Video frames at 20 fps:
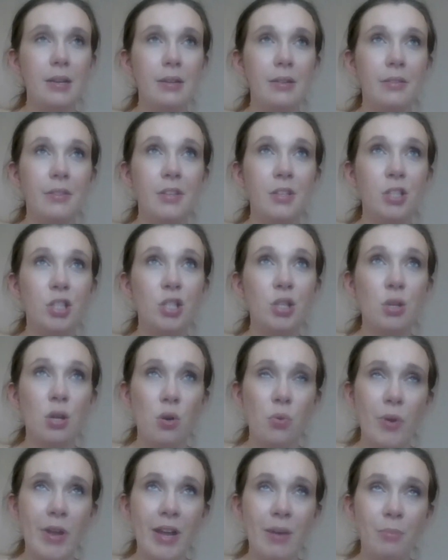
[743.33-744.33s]
There's no
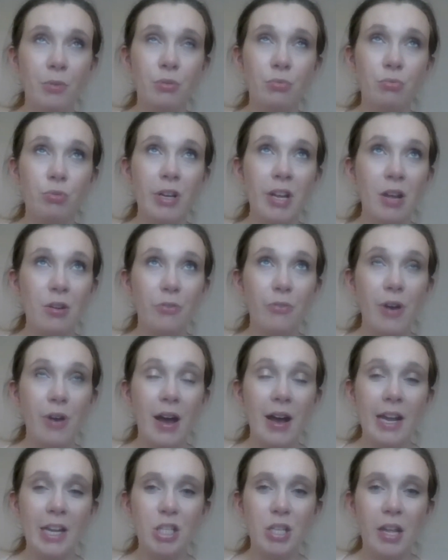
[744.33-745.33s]
way I'm going to run out of
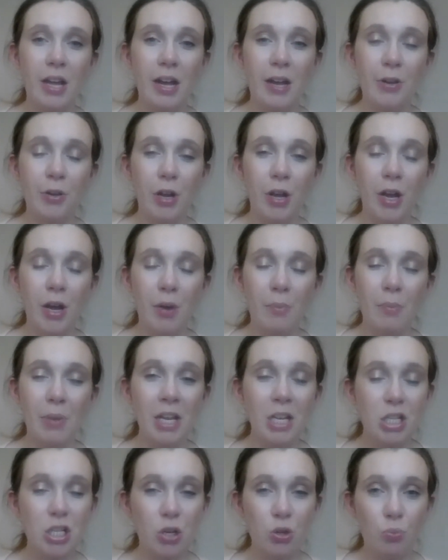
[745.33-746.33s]

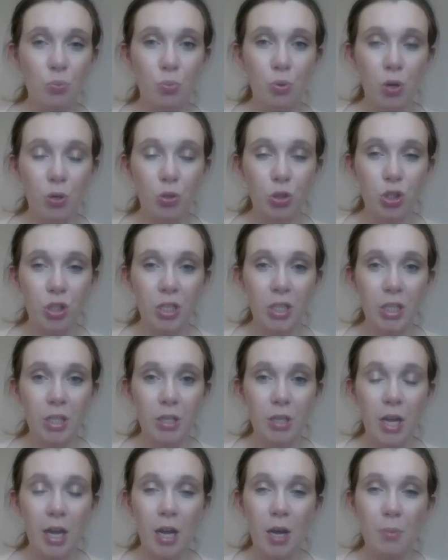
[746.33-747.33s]
eyeshadow potion,
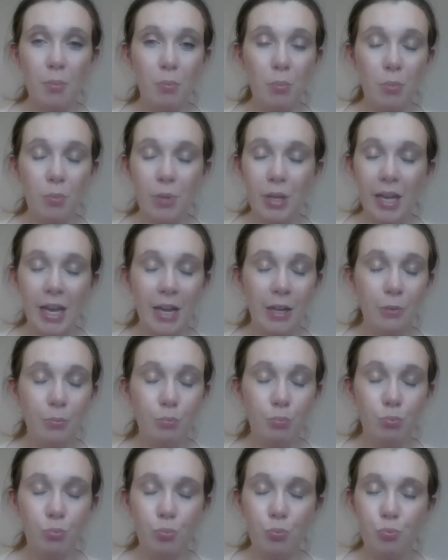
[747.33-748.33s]
like a
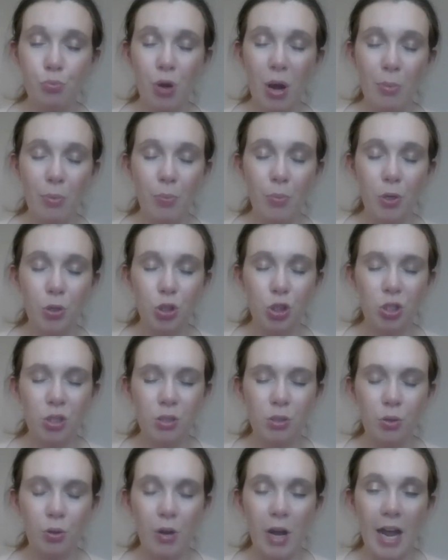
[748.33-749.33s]
primer potion
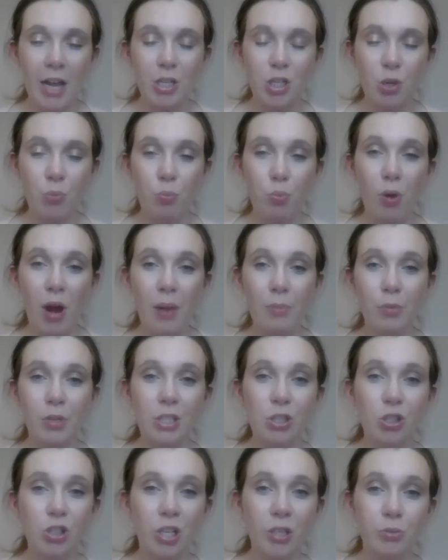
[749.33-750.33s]
or eyeshadow primer
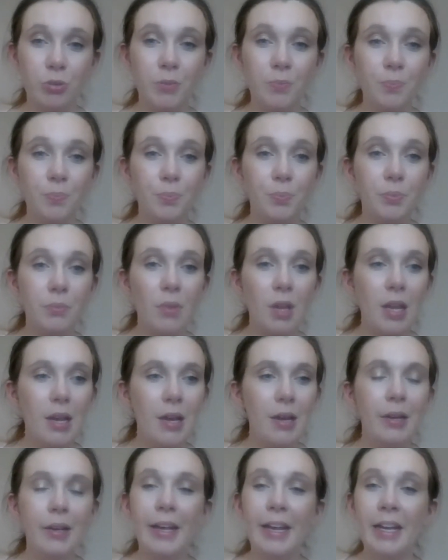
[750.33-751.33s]
in general,
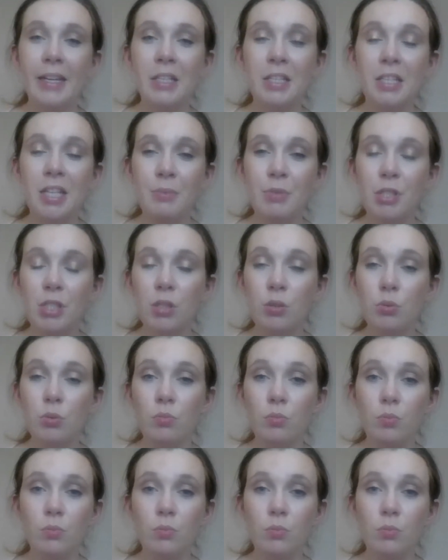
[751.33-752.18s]
anytime soon.